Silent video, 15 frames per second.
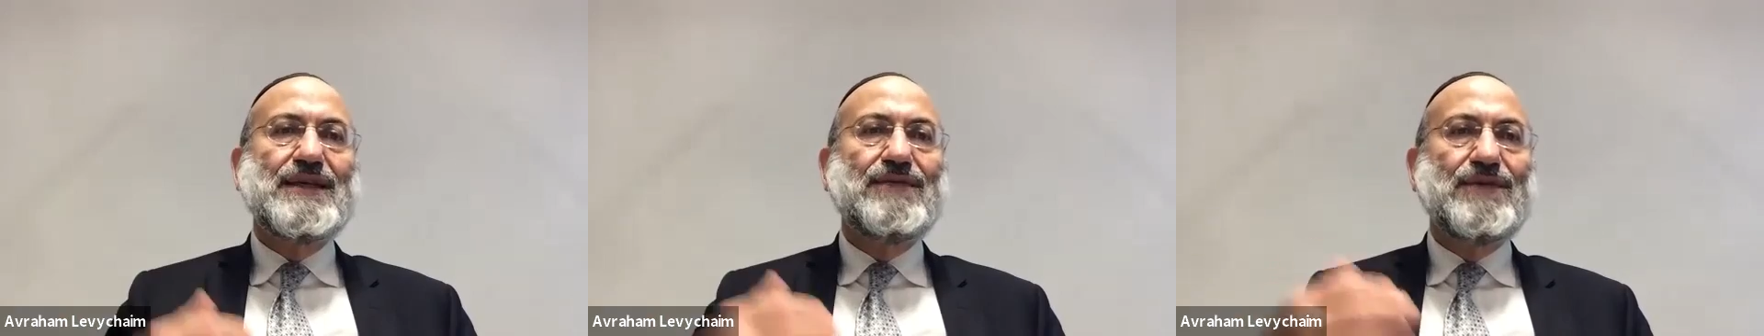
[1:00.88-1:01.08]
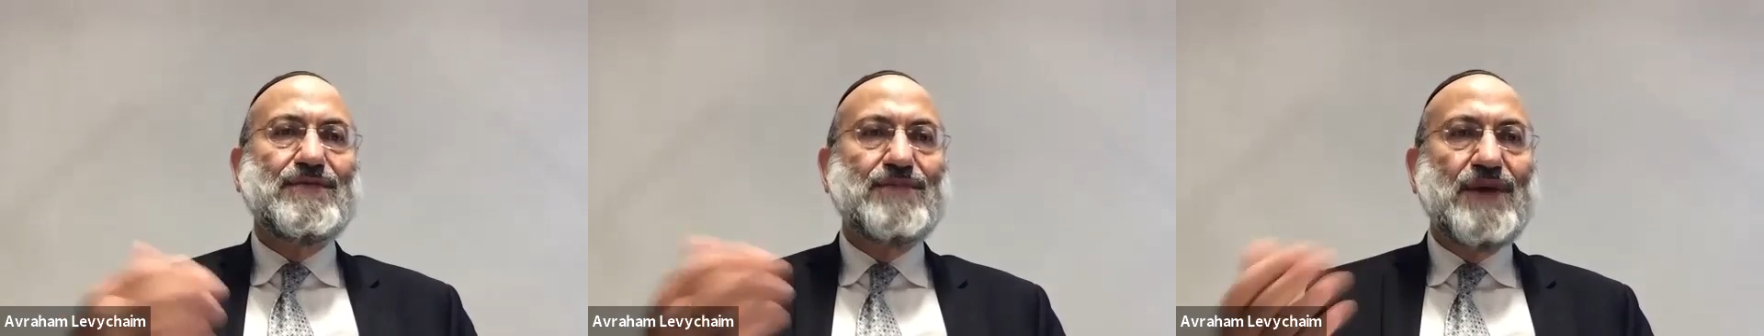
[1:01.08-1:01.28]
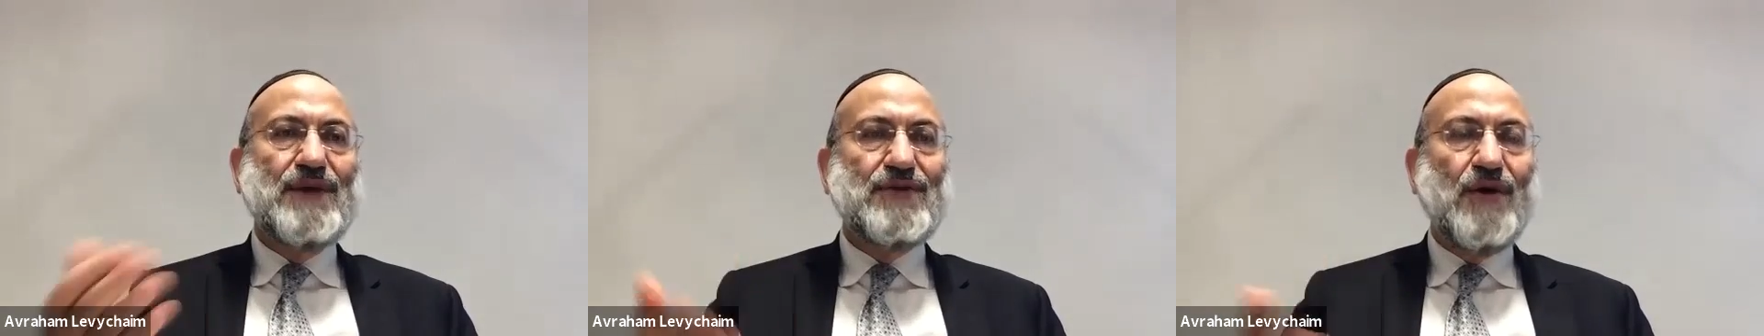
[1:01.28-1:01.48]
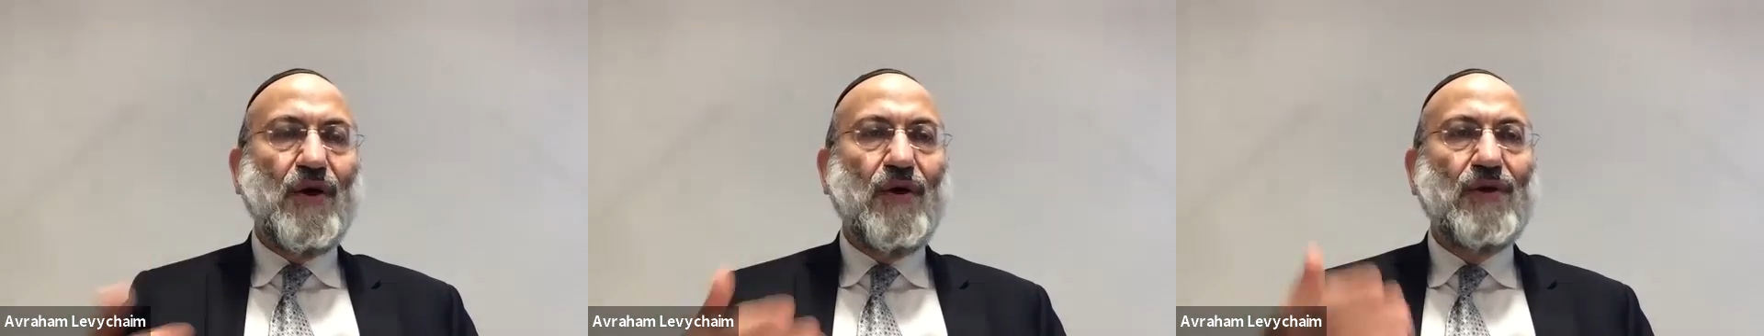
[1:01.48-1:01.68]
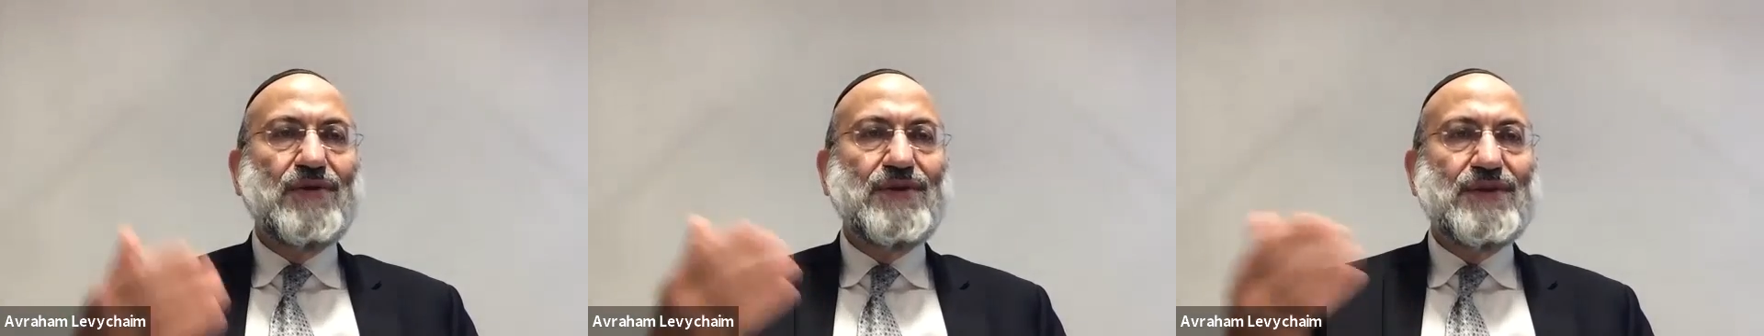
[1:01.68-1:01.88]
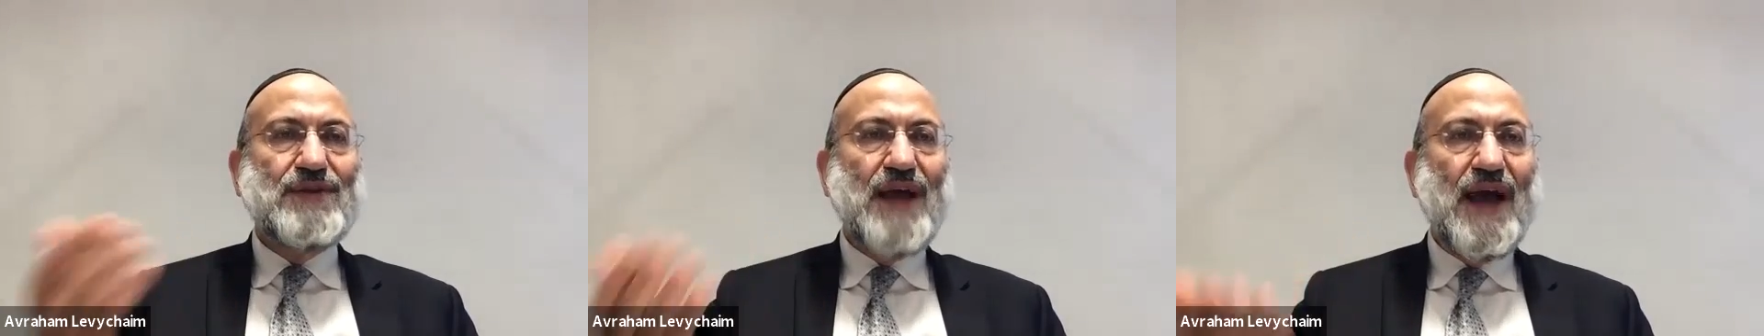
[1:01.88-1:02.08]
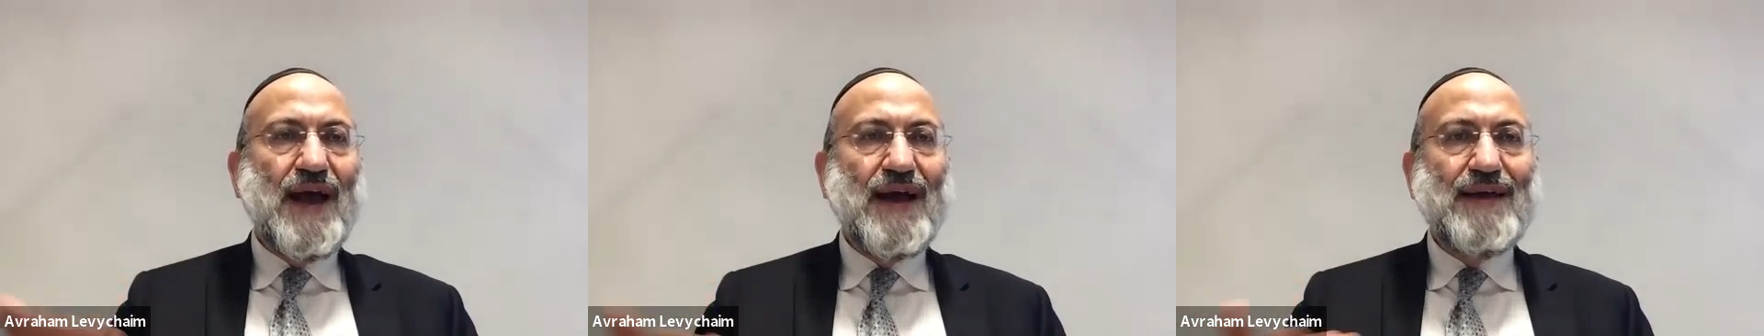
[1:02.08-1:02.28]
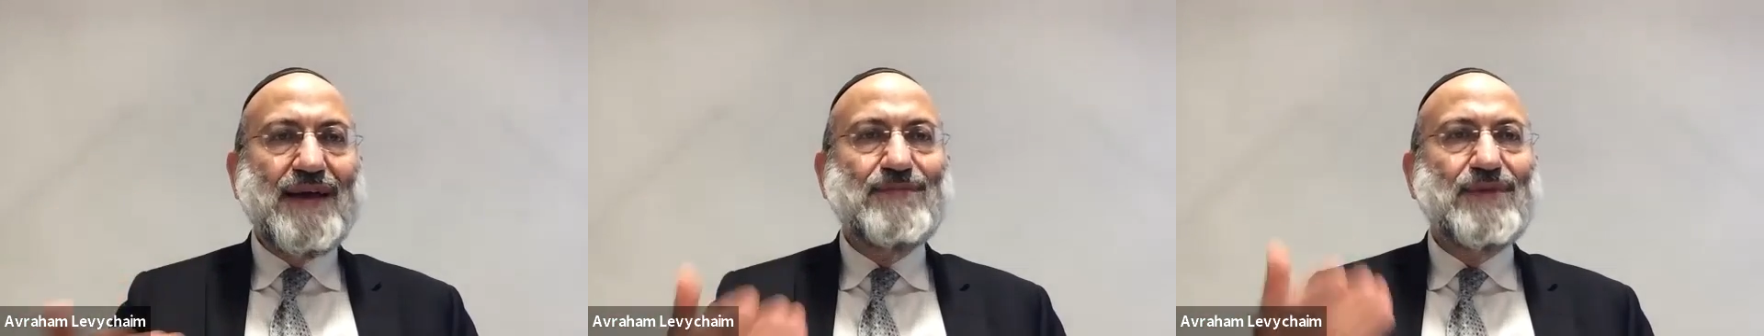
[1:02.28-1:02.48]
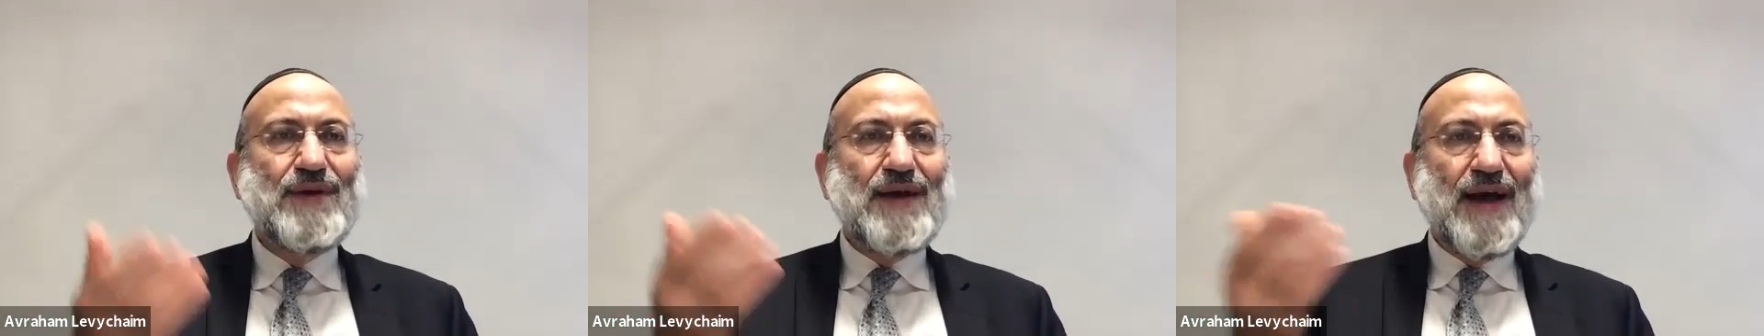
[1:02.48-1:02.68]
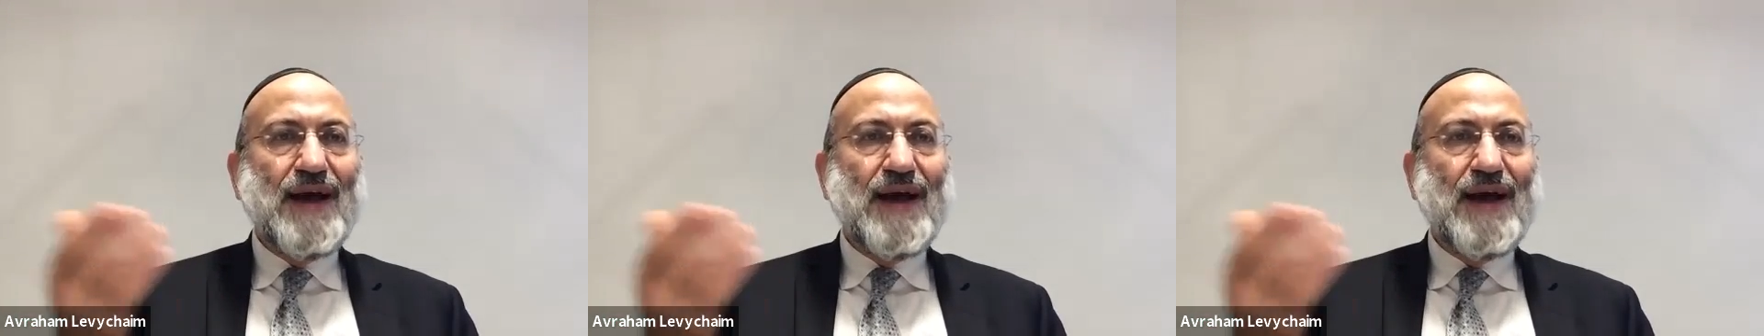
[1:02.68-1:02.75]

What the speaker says: giving birth all the time,